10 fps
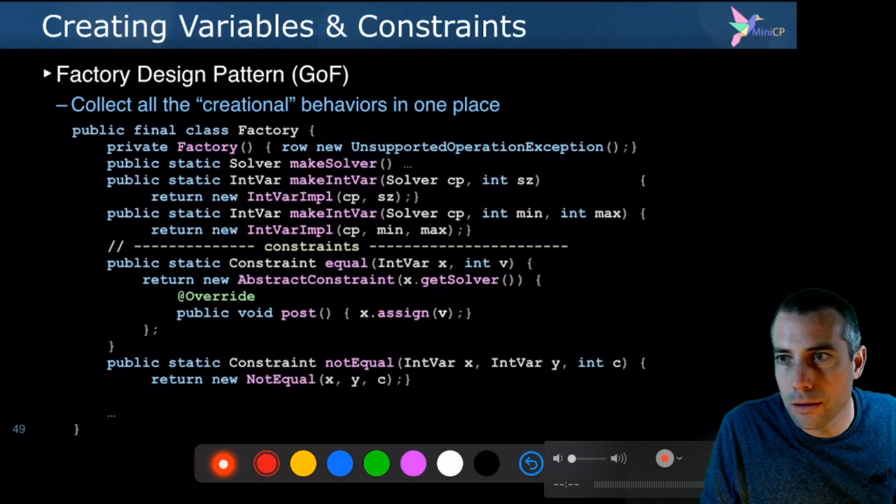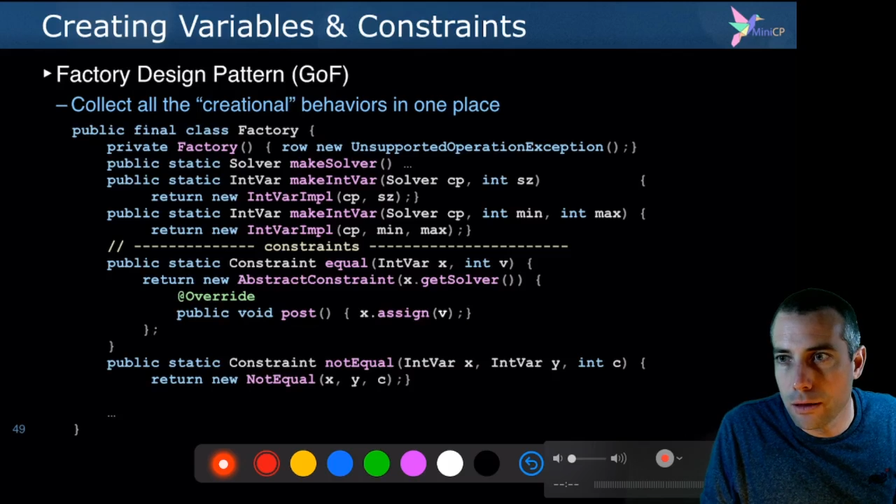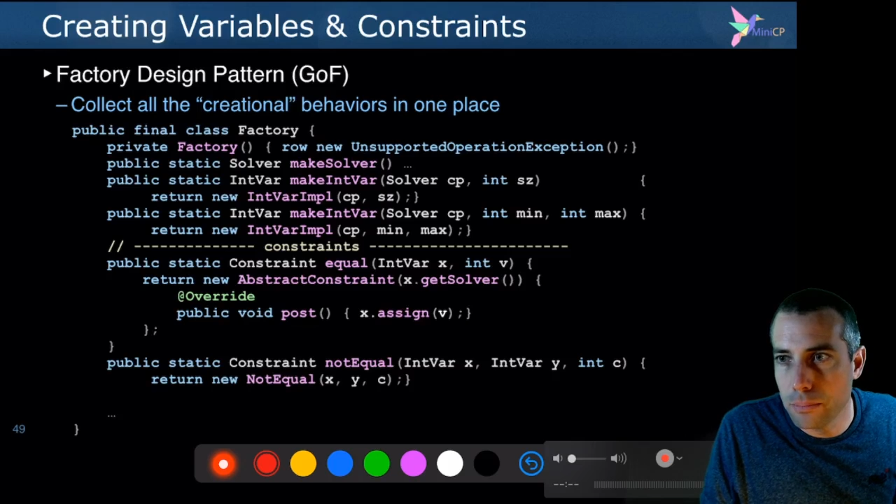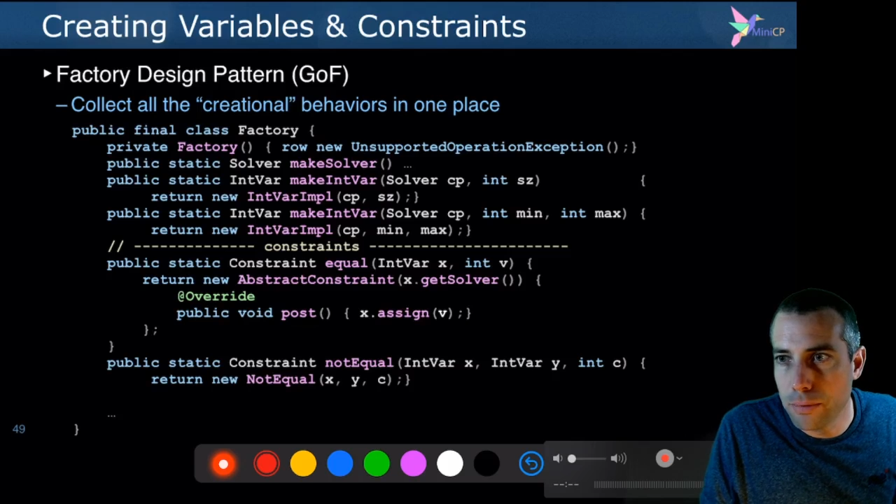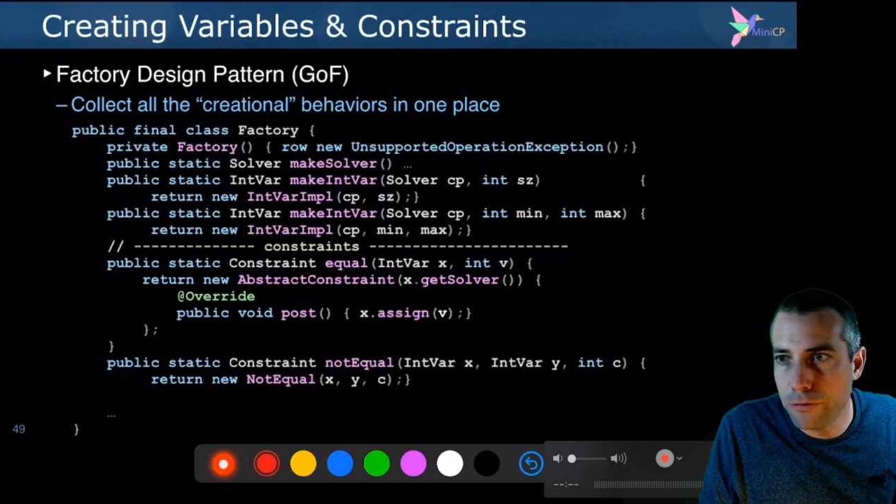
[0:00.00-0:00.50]

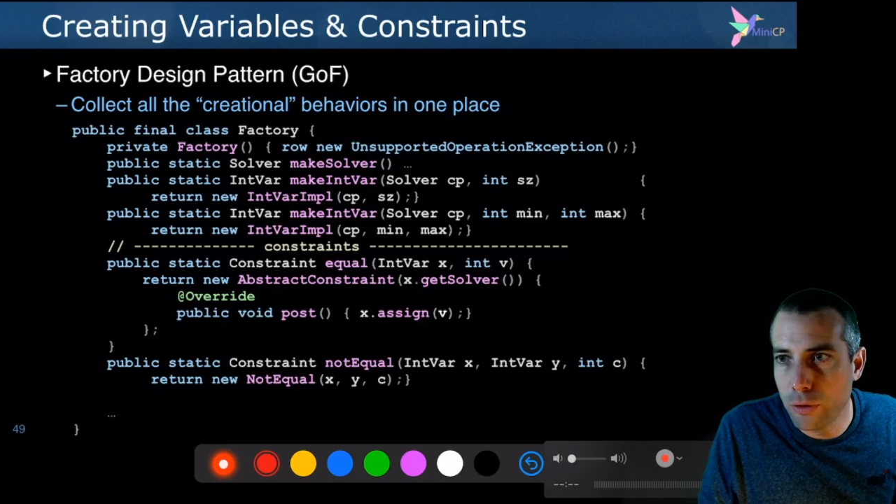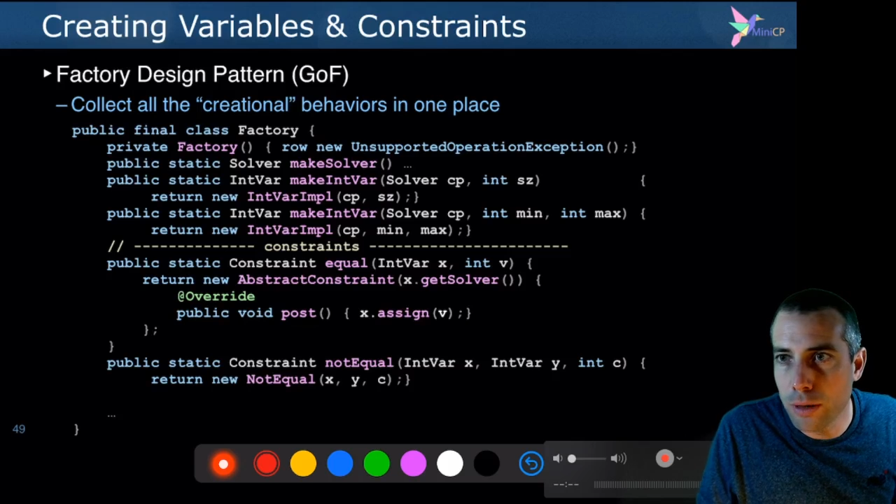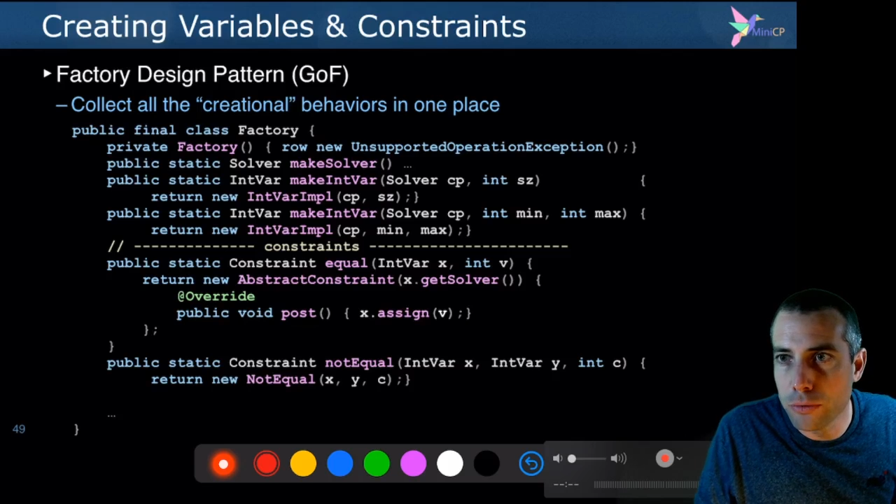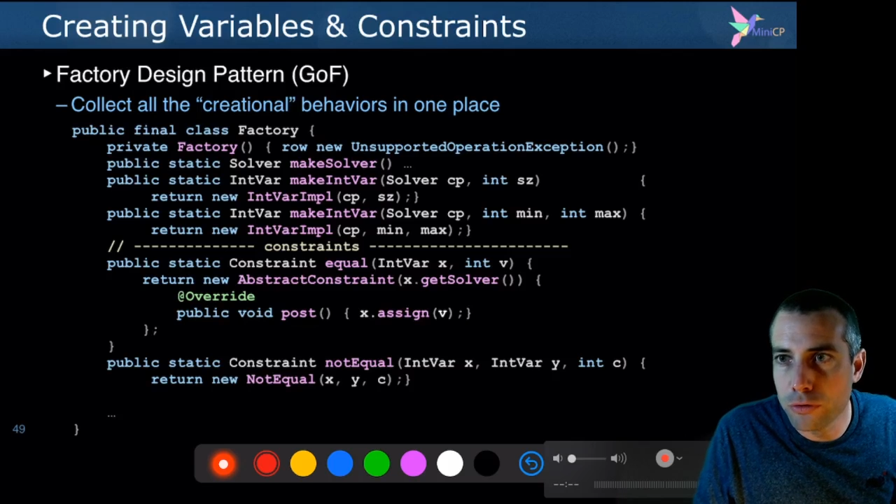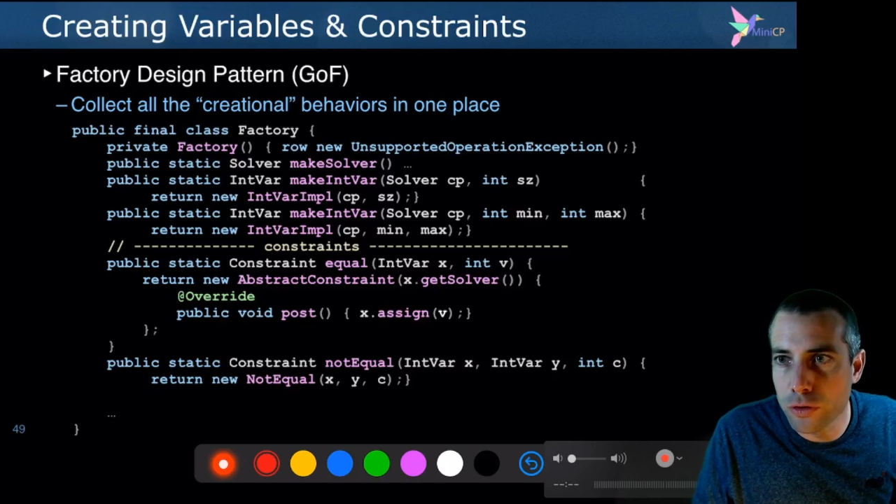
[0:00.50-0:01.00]
Before I
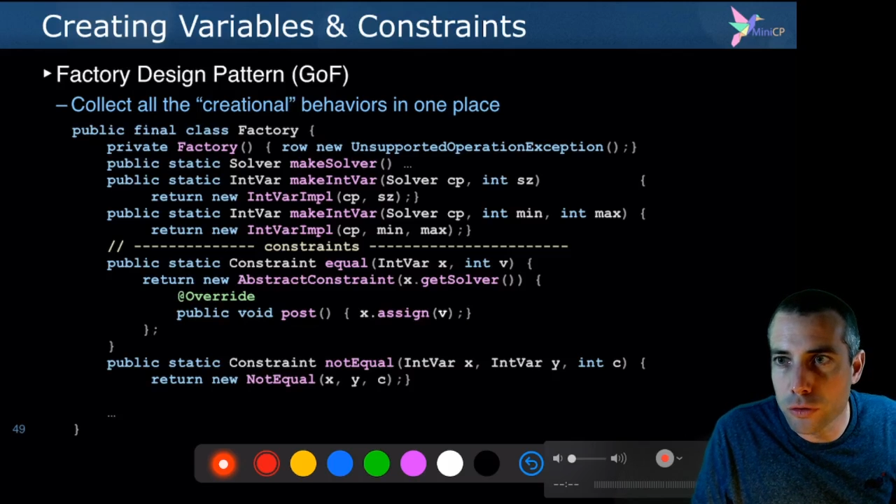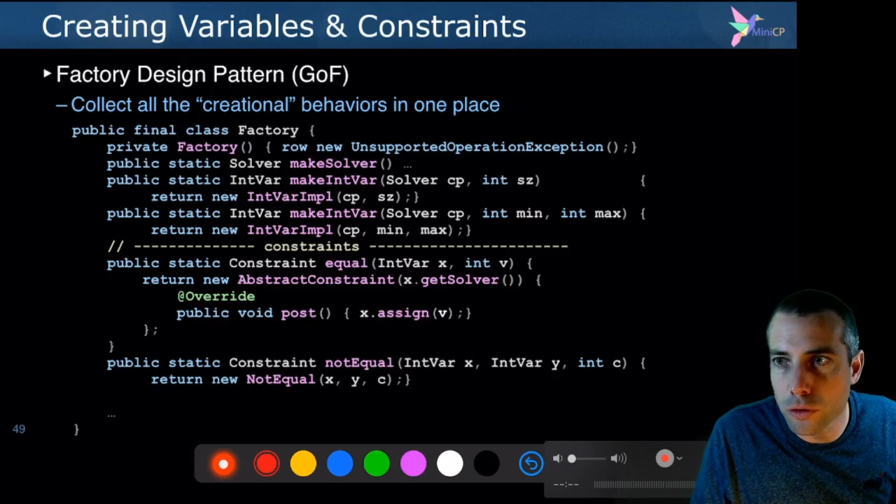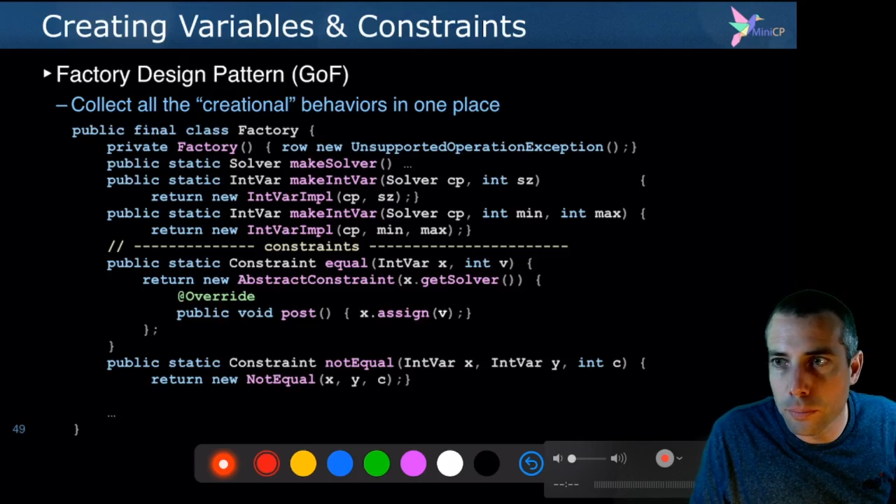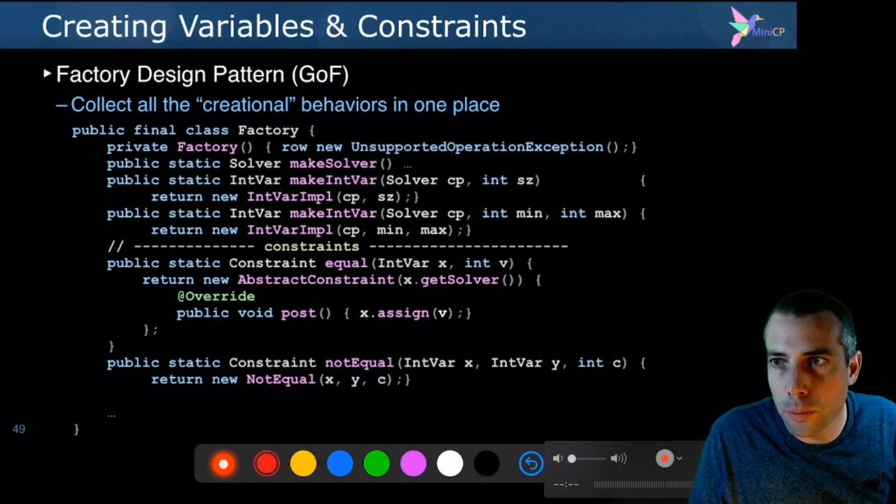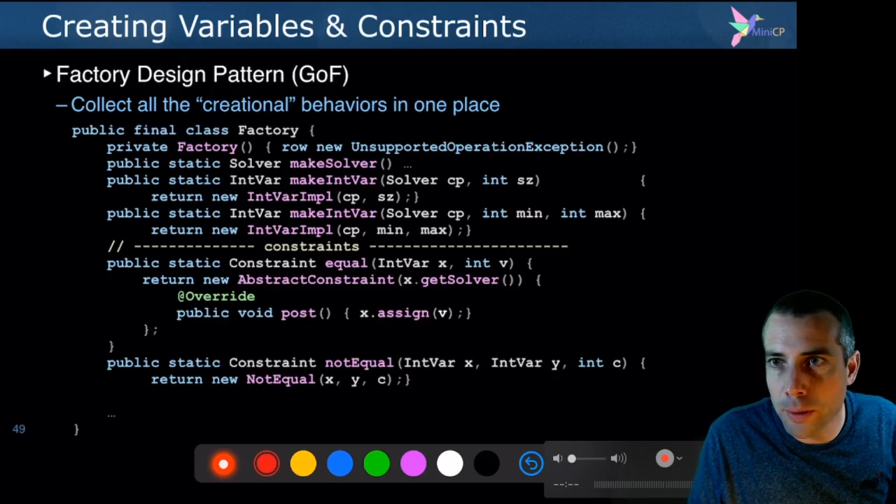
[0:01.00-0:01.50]
move on to
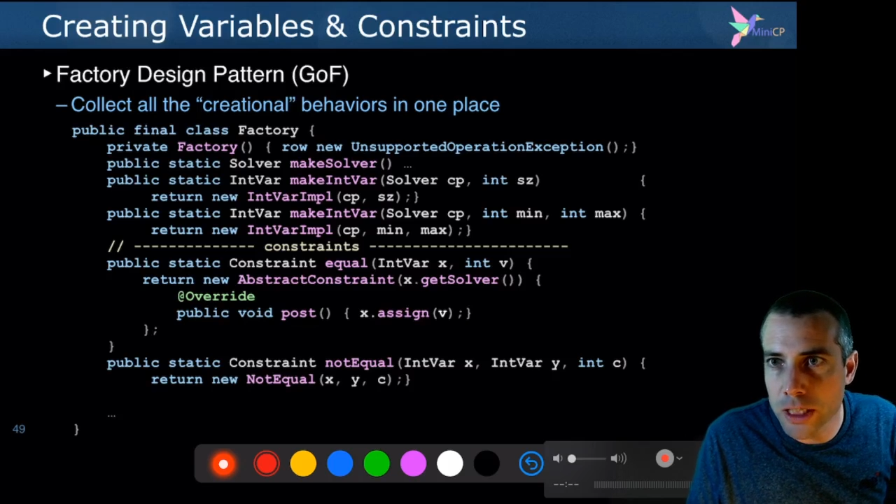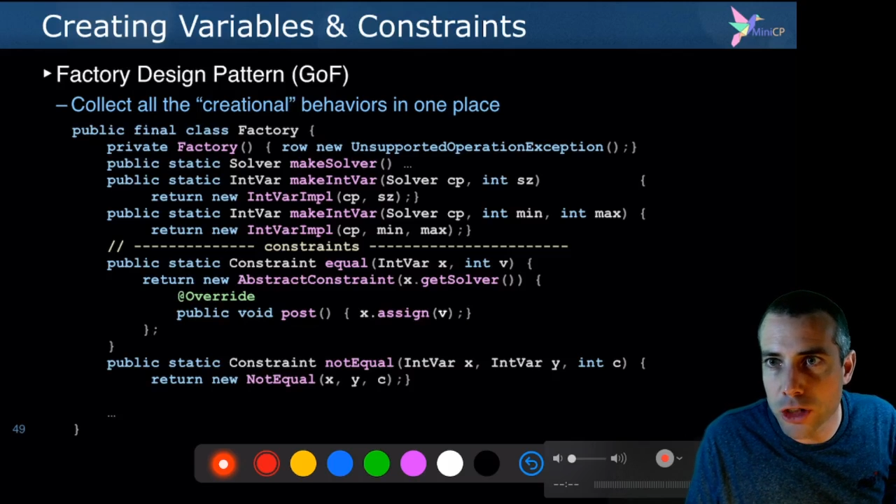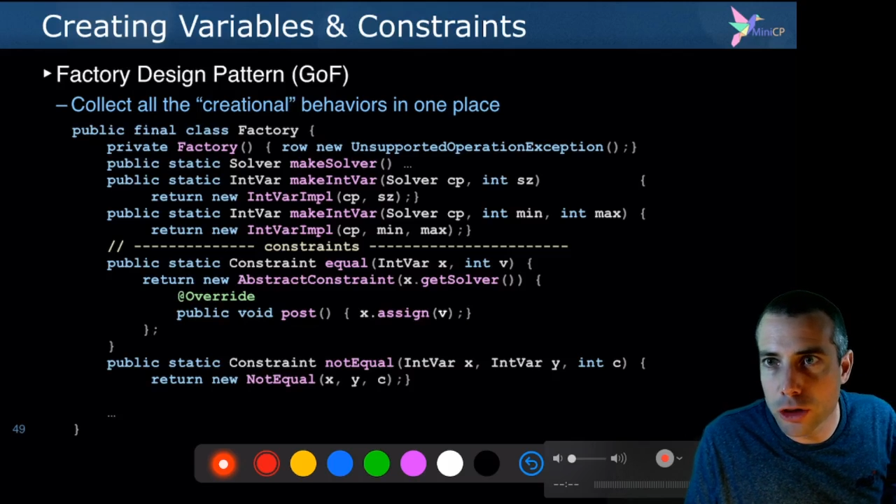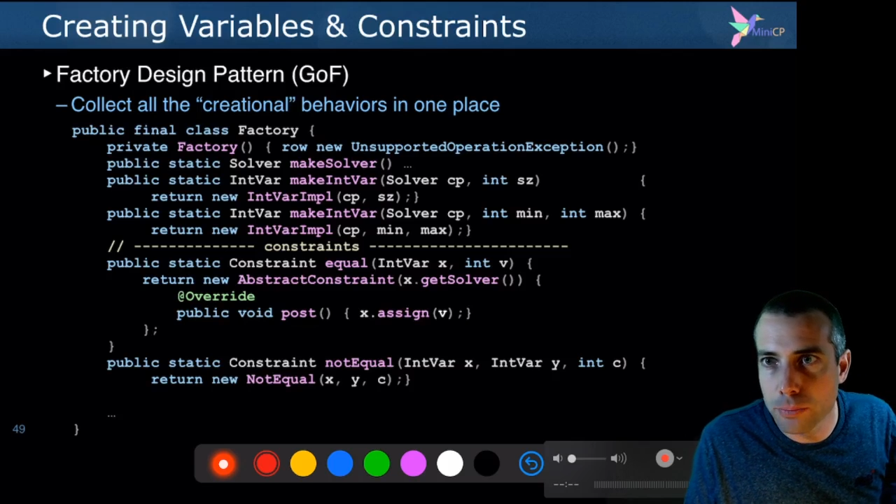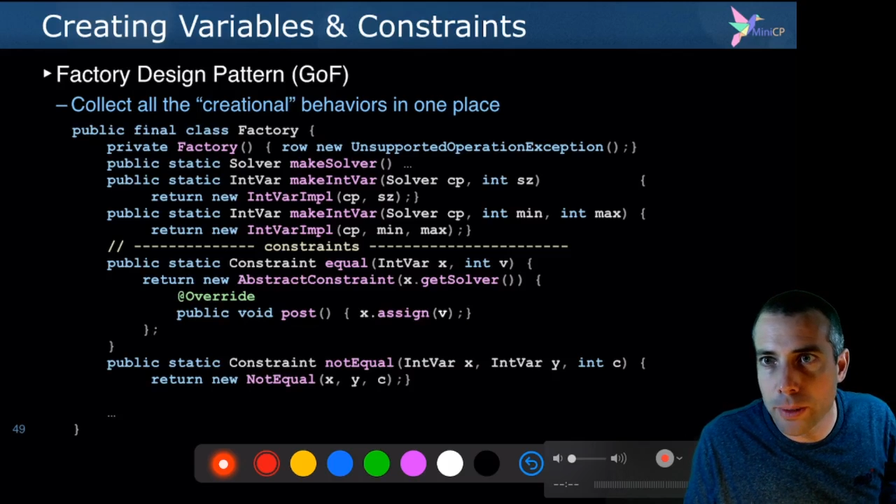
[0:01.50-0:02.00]
the propagation